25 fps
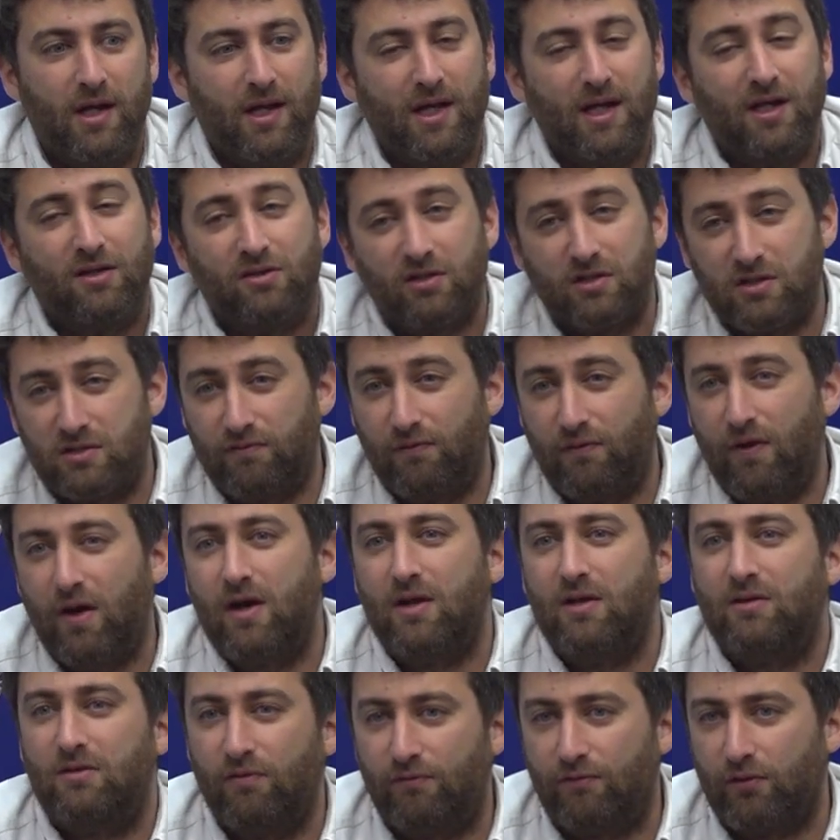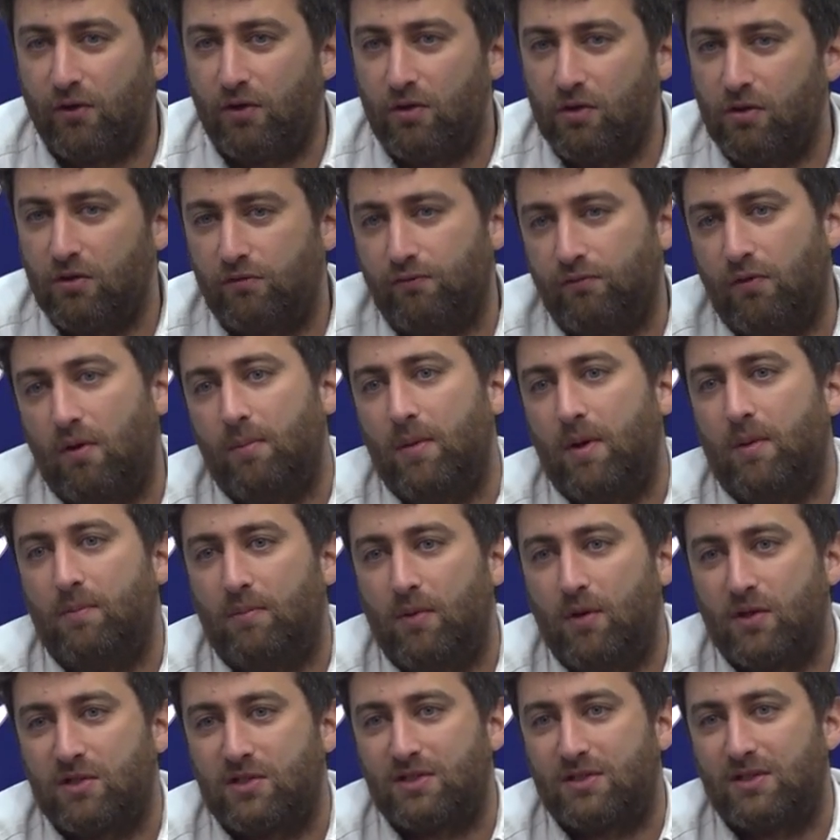it is very difficult for
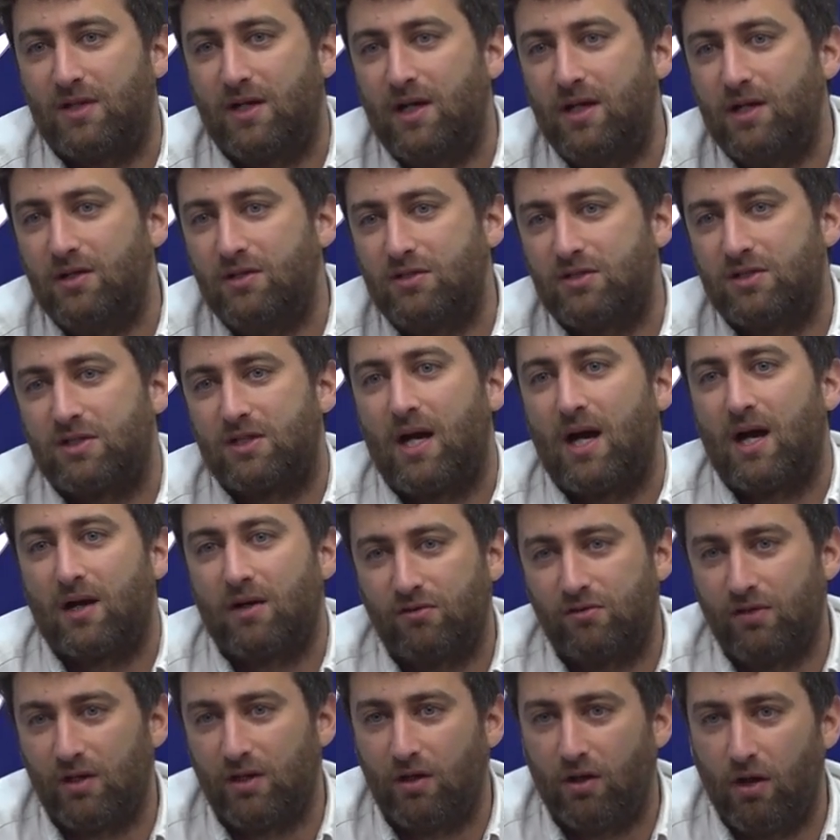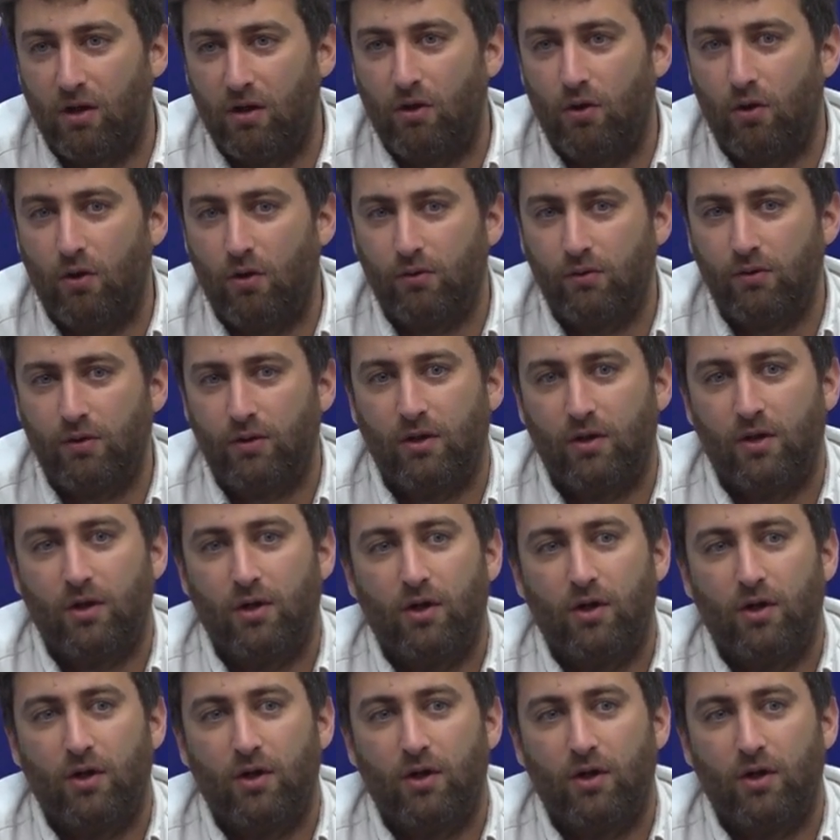member states acting alone